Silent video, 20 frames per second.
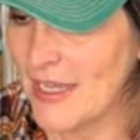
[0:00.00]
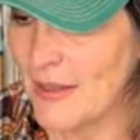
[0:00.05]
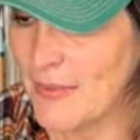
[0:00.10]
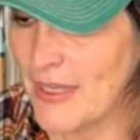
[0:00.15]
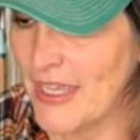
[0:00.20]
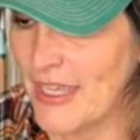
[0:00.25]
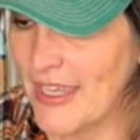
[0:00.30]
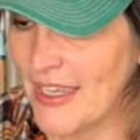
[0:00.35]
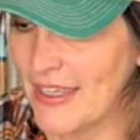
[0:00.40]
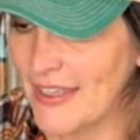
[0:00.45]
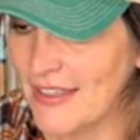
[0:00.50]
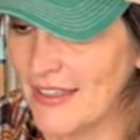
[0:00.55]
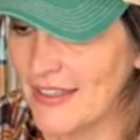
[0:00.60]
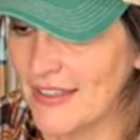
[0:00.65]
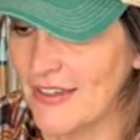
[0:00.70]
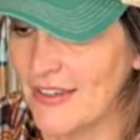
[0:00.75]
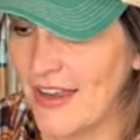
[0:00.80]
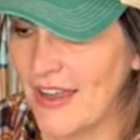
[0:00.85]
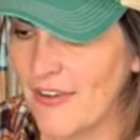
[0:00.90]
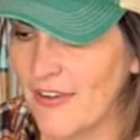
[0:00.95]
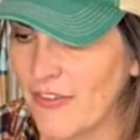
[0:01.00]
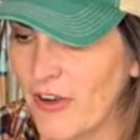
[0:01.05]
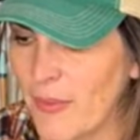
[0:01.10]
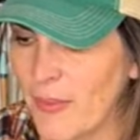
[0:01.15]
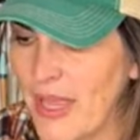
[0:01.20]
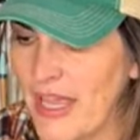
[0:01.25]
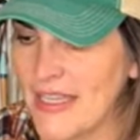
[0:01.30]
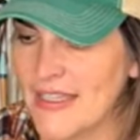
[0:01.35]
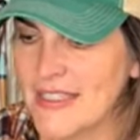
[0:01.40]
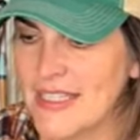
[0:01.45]
Debbie
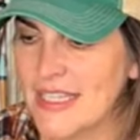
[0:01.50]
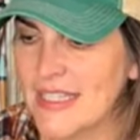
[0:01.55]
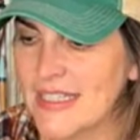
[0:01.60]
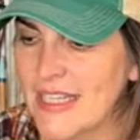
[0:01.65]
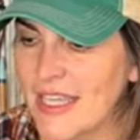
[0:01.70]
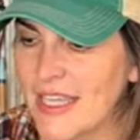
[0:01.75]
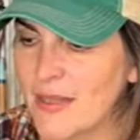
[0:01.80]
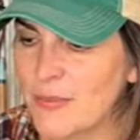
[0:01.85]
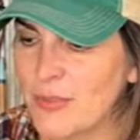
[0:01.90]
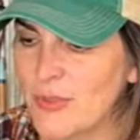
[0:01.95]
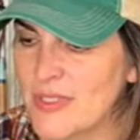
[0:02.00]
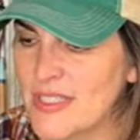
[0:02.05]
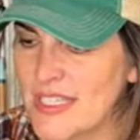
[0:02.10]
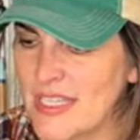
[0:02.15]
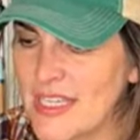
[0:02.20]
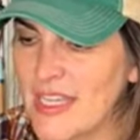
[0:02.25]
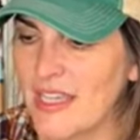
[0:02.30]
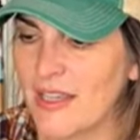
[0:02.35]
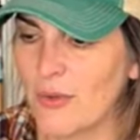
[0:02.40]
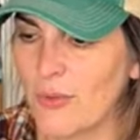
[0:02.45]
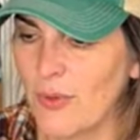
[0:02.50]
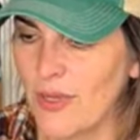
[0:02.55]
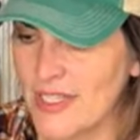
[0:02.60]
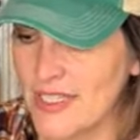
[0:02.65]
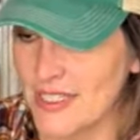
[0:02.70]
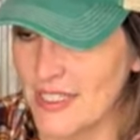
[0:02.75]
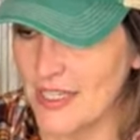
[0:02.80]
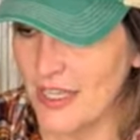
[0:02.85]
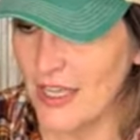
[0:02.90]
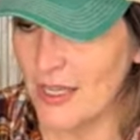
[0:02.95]
from Elsie Lane Boutique.
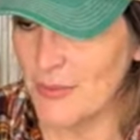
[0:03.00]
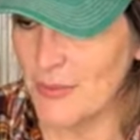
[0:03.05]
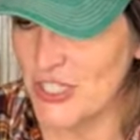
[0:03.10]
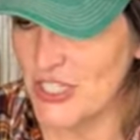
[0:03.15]
What's up?